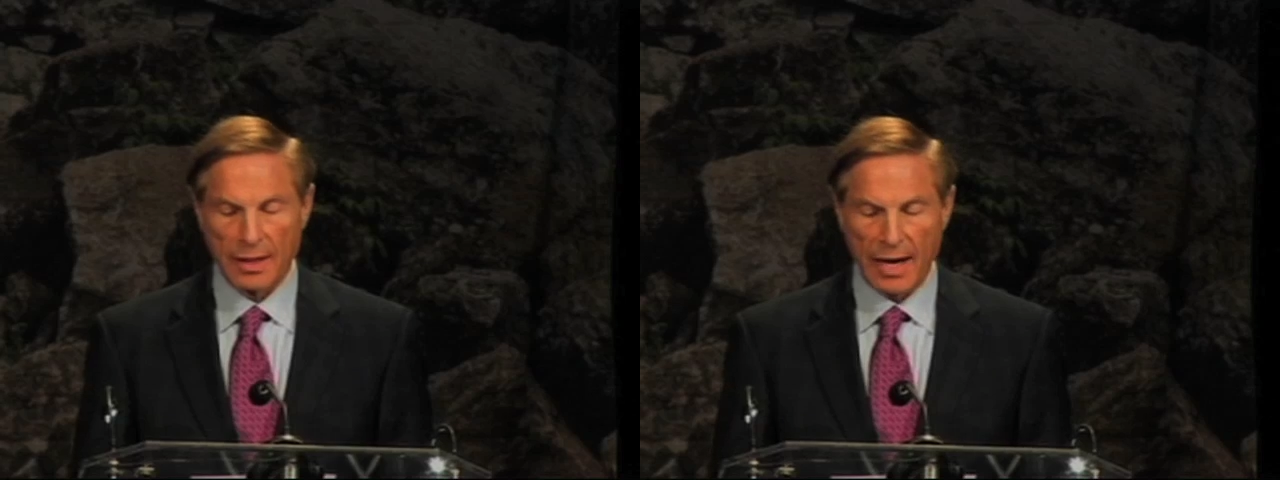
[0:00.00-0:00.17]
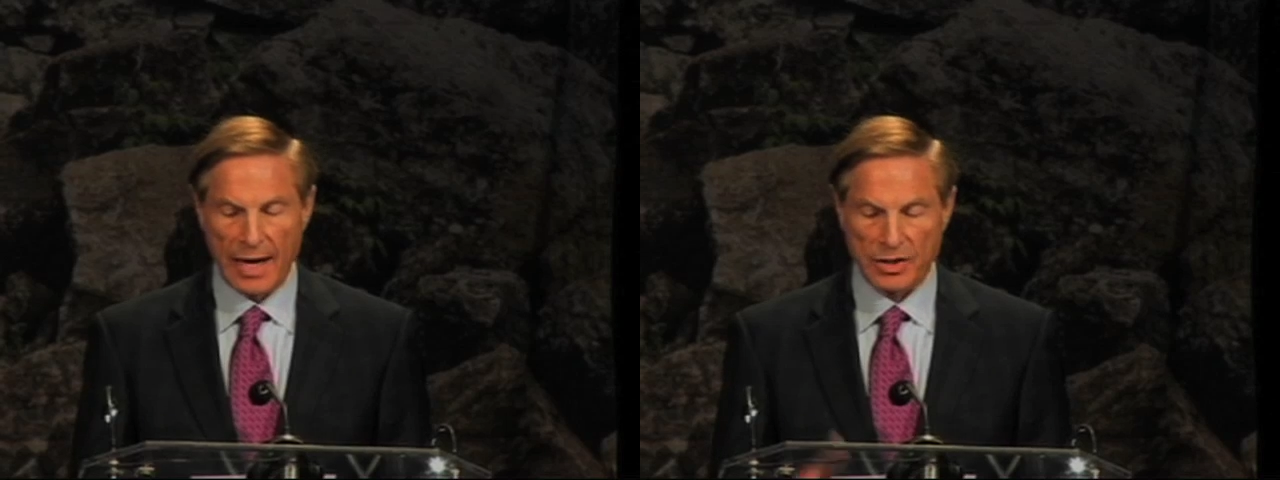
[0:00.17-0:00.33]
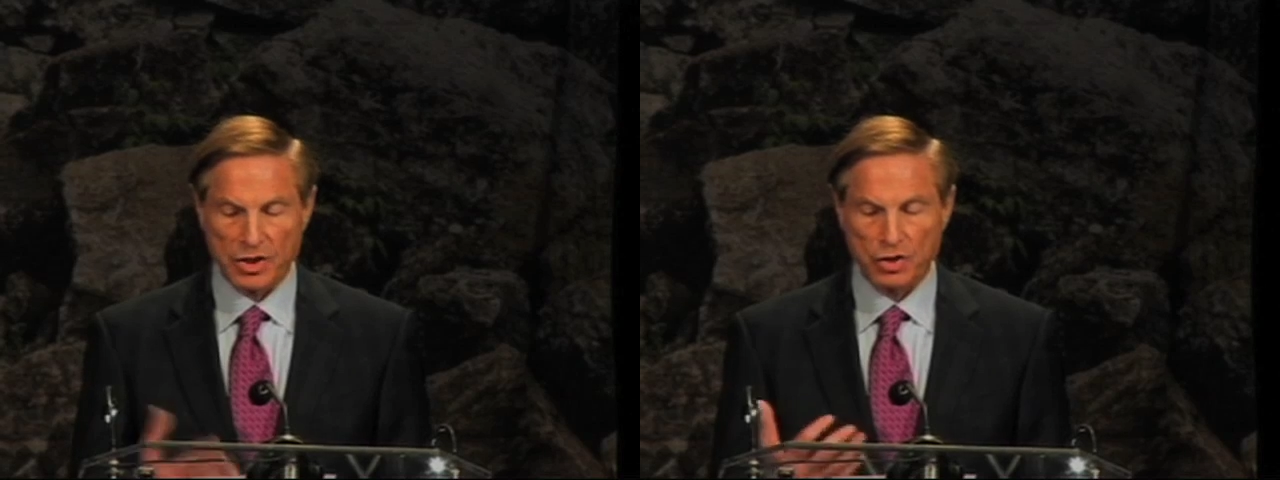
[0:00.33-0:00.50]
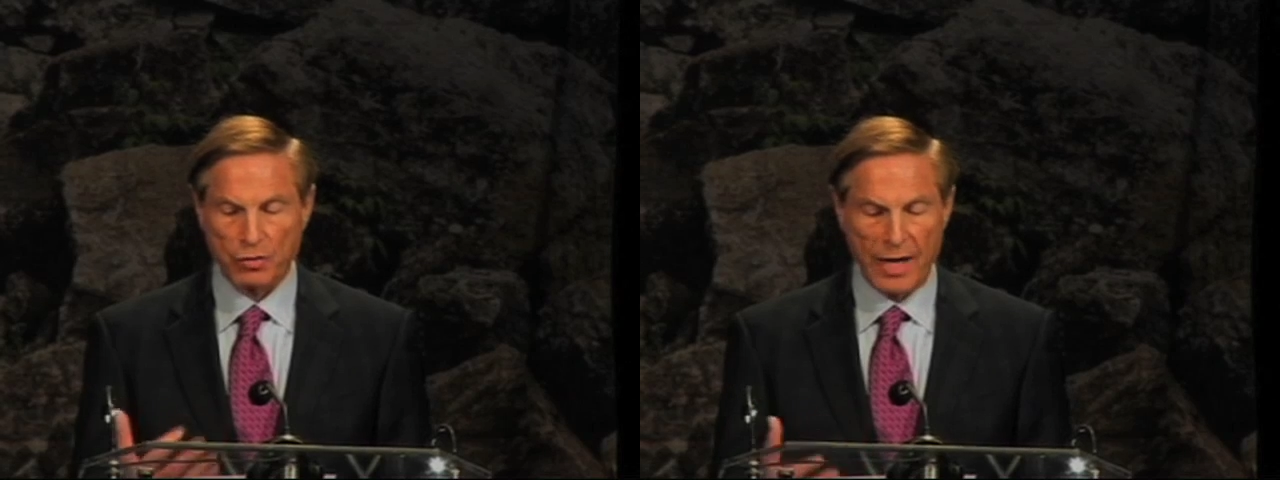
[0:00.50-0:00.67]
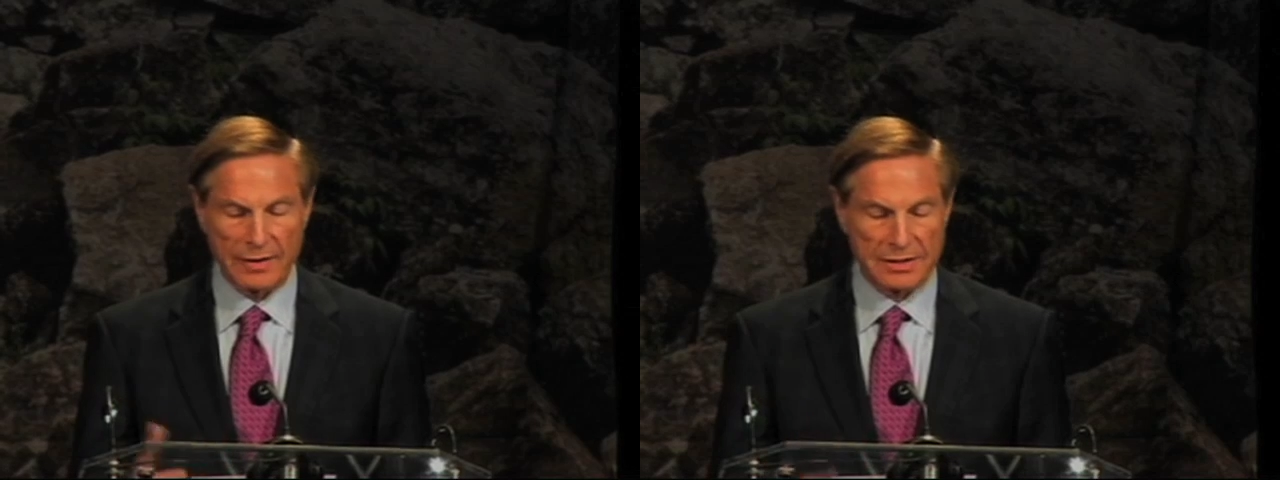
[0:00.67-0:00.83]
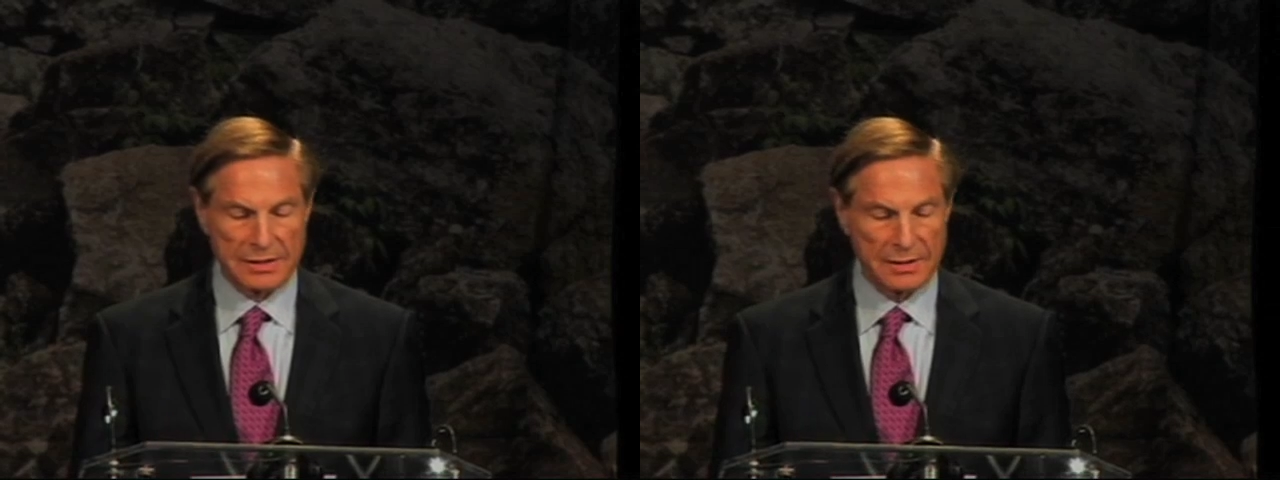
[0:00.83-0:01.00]
our
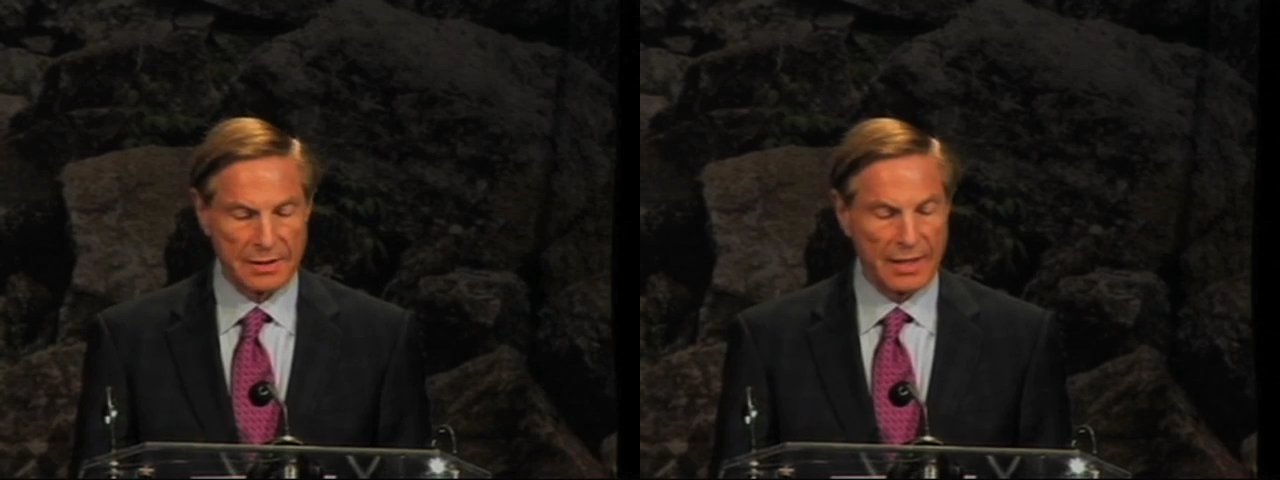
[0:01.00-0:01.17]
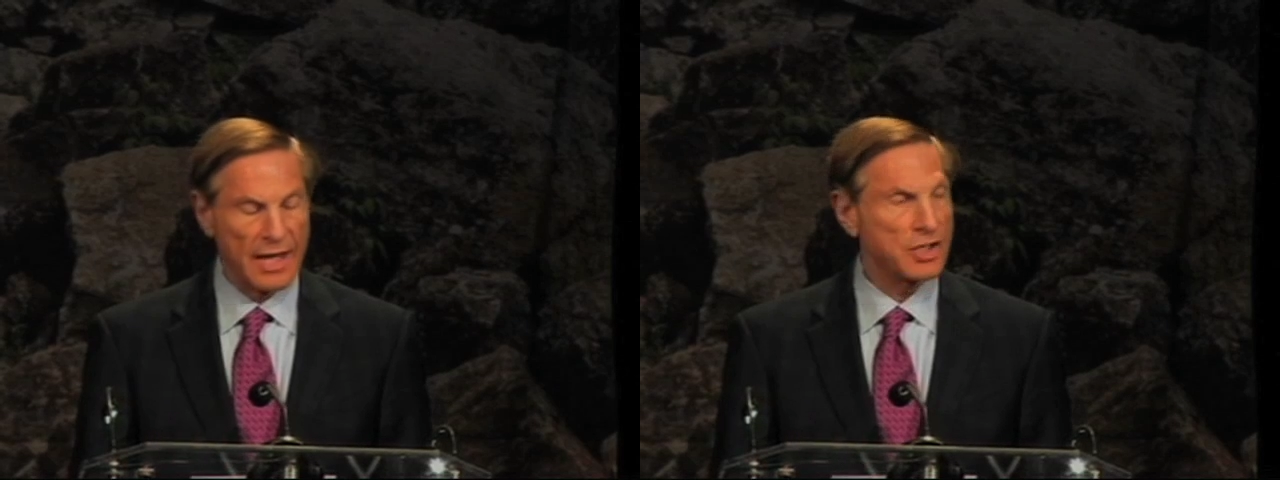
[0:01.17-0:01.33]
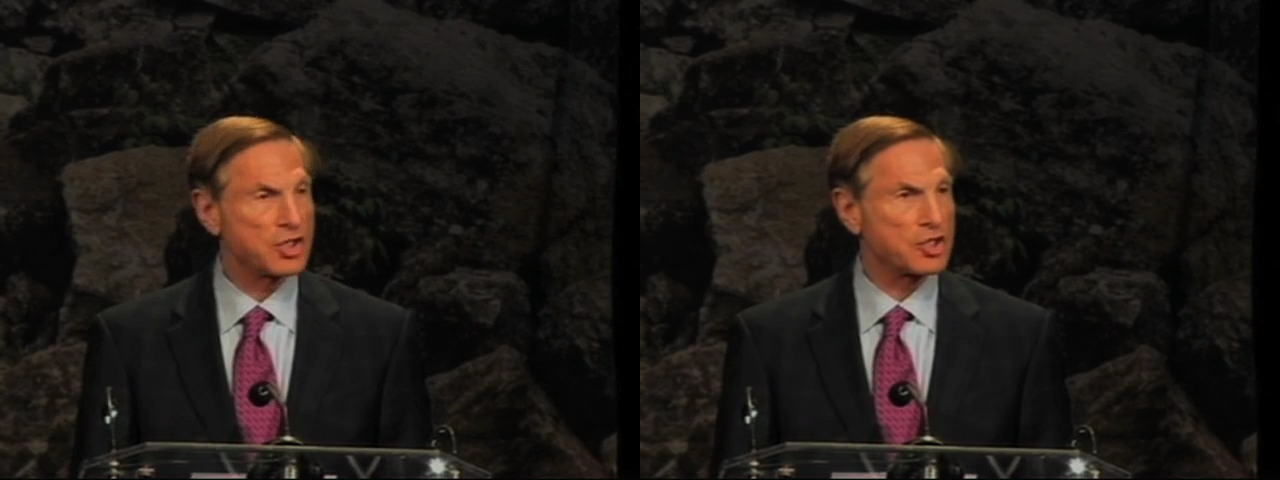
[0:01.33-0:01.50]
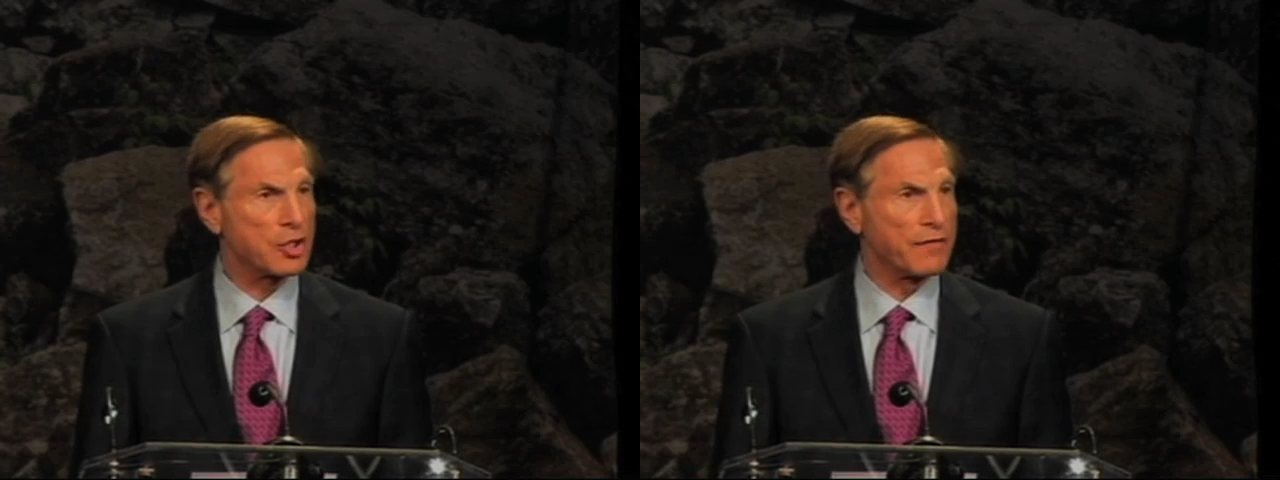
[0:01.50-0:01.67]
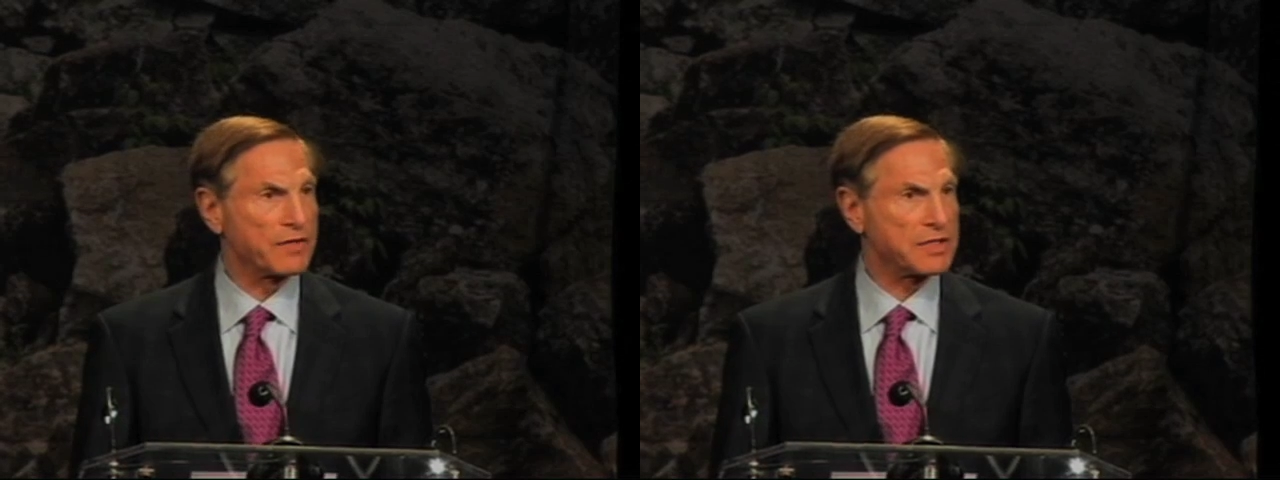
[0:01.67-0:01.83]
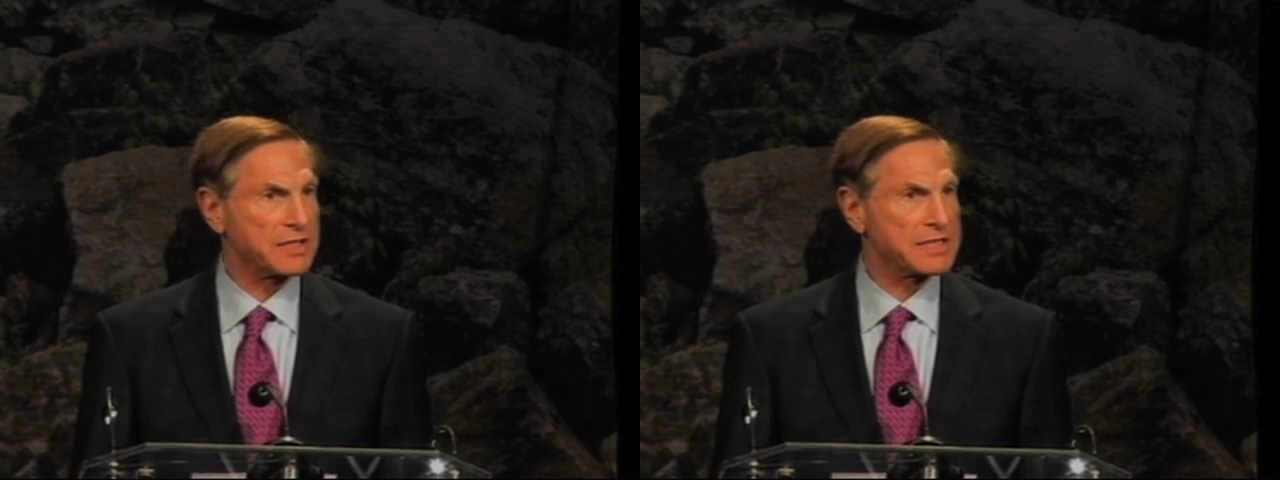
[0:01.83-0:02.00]
strengths and
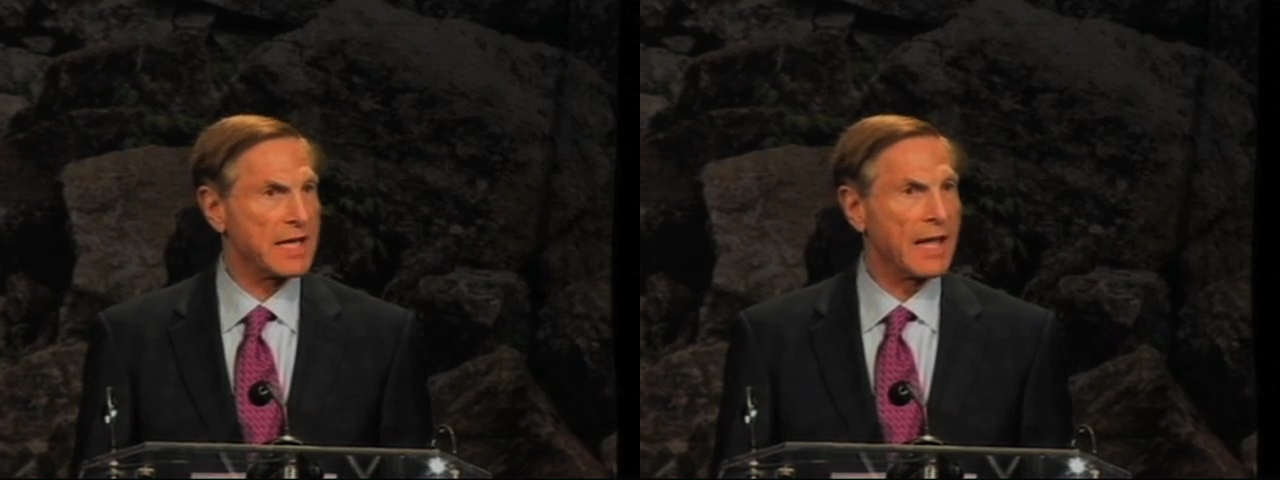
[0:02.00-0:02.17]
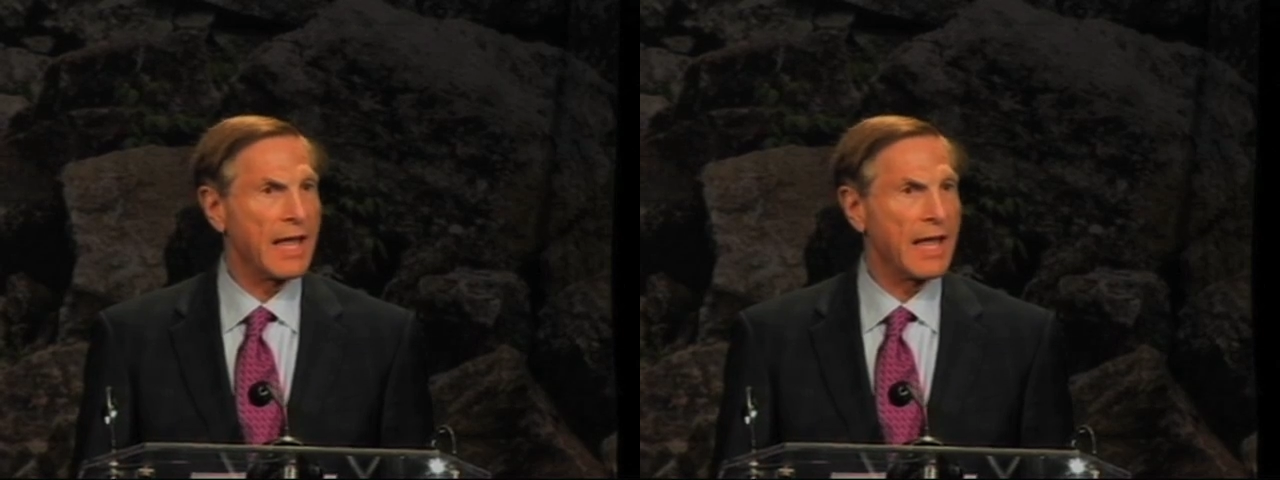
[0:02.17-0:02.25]
services